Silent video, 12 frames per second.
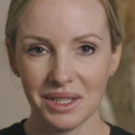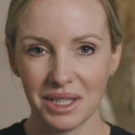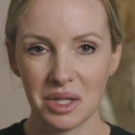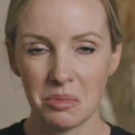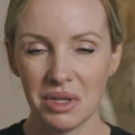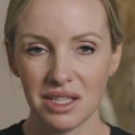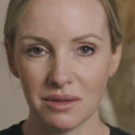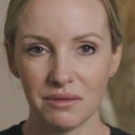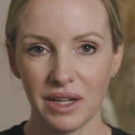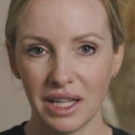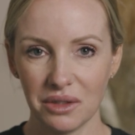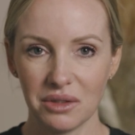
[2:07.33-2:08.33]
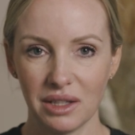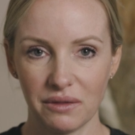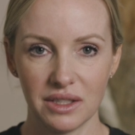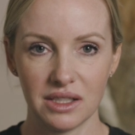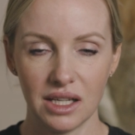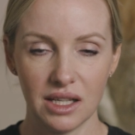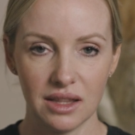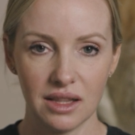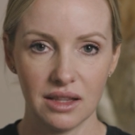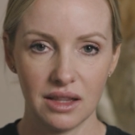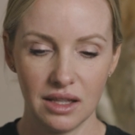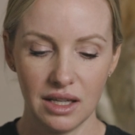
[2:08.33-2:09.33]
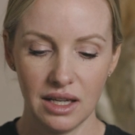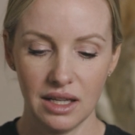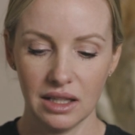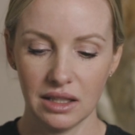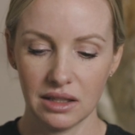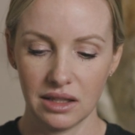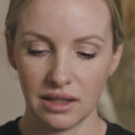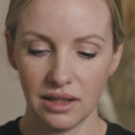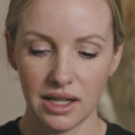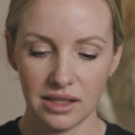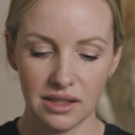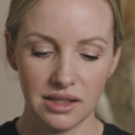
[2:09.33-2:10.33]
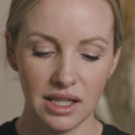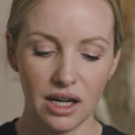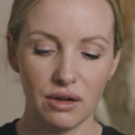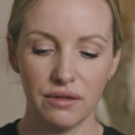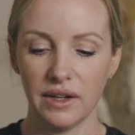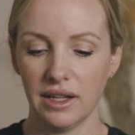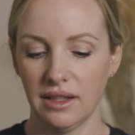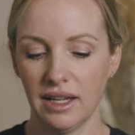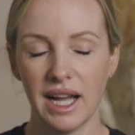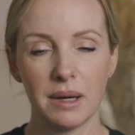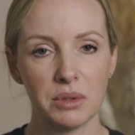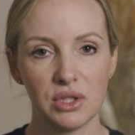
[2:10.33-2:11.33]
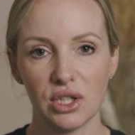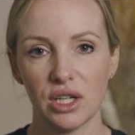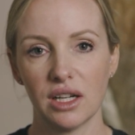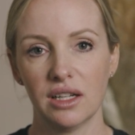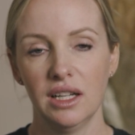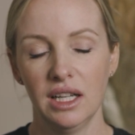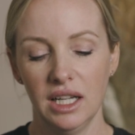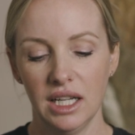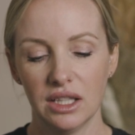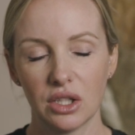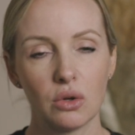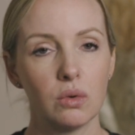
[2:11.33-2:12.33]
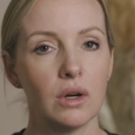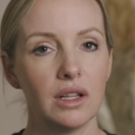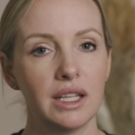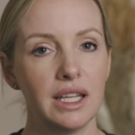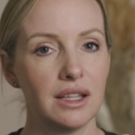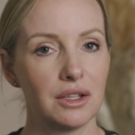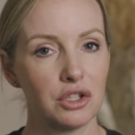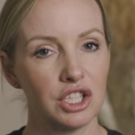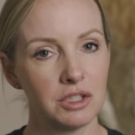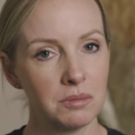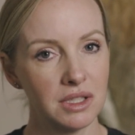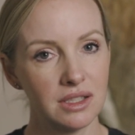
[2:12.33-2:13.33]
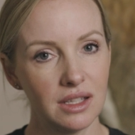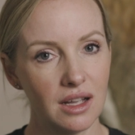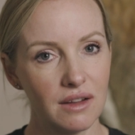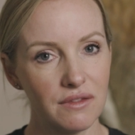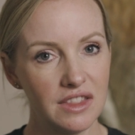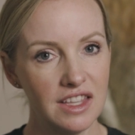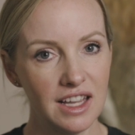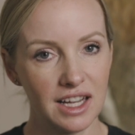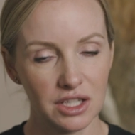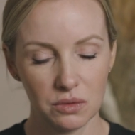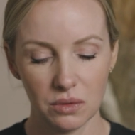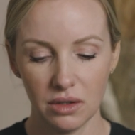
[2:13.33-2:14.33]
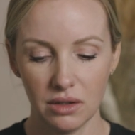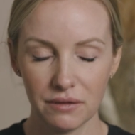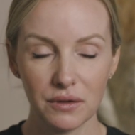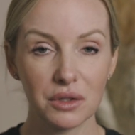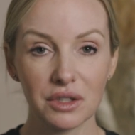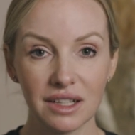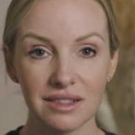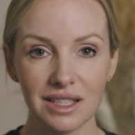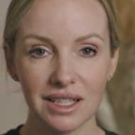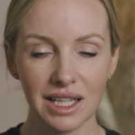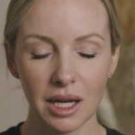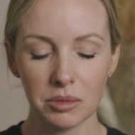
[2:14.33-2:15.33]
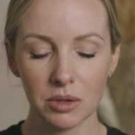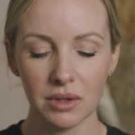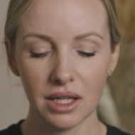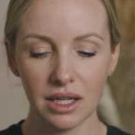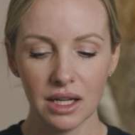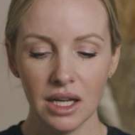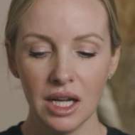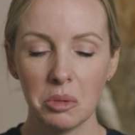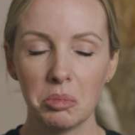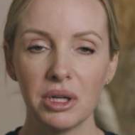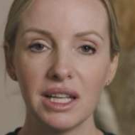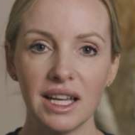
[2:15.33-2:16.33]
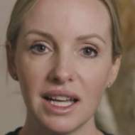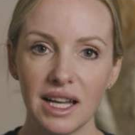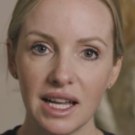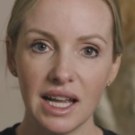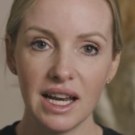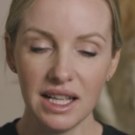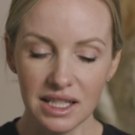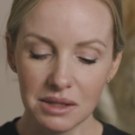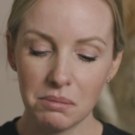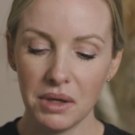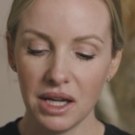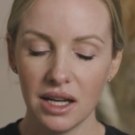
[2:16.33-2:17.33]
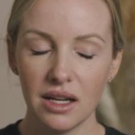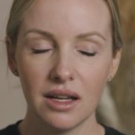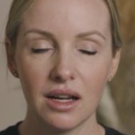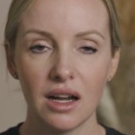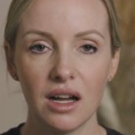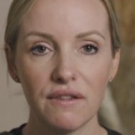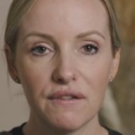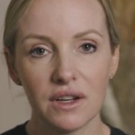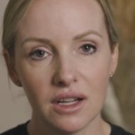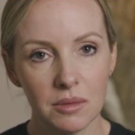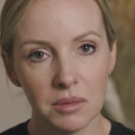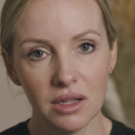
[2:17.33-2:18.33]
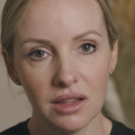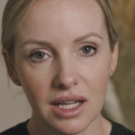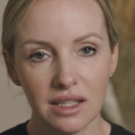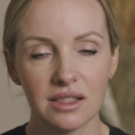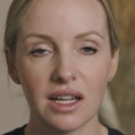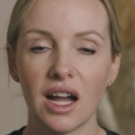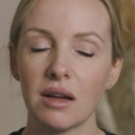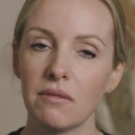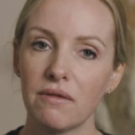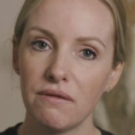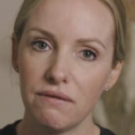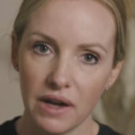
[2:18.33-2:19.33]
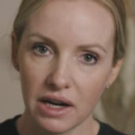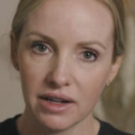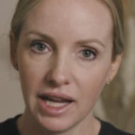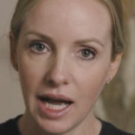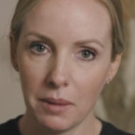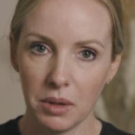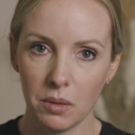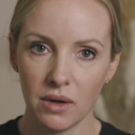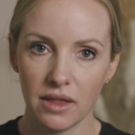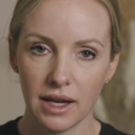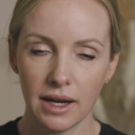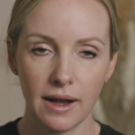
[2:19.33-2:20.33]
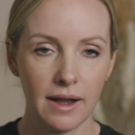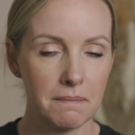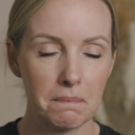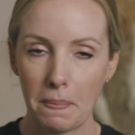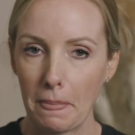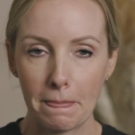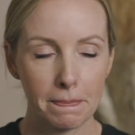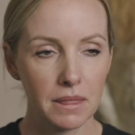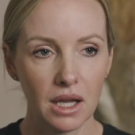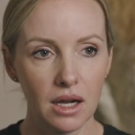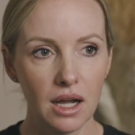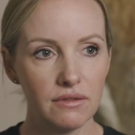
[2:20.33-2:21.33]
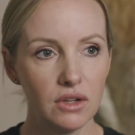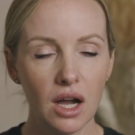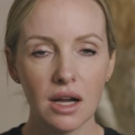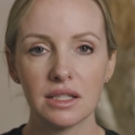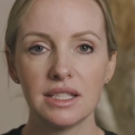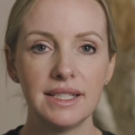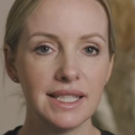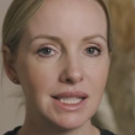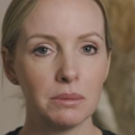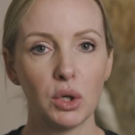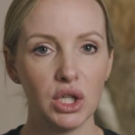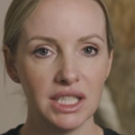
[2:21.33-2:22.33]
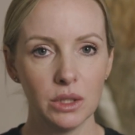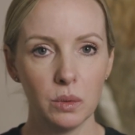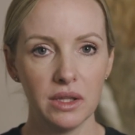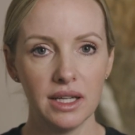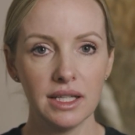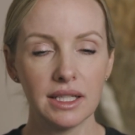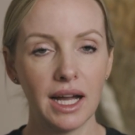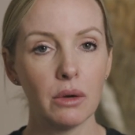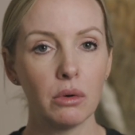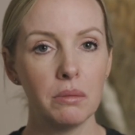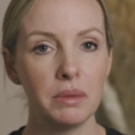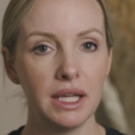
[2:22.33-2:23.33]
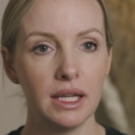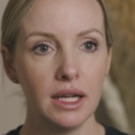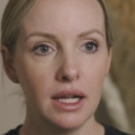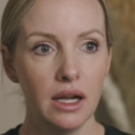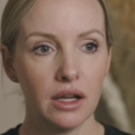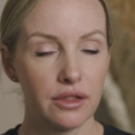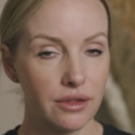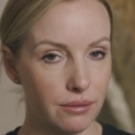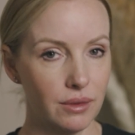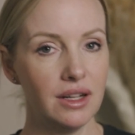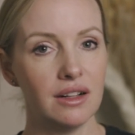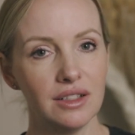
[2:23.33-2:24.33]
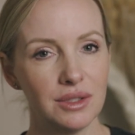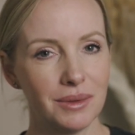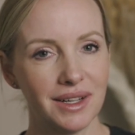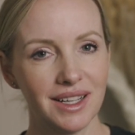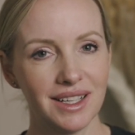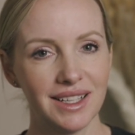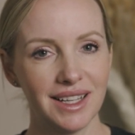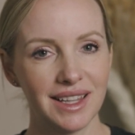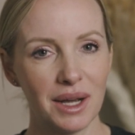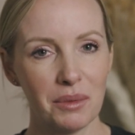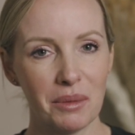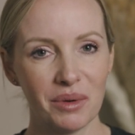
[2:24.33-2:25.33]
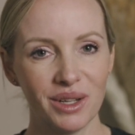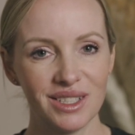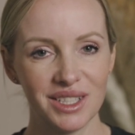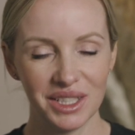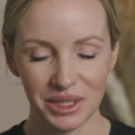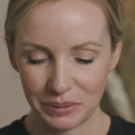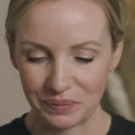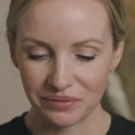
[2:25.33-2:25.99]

going to be some value difference in the glass itself, in the aperture, in the quality and the crispness of the actual photographs that I capture with it. But it has been a phenomenal lens. I'm very happy with it. I've not disappointed with it. I will be thrilled when I can get that 1.2,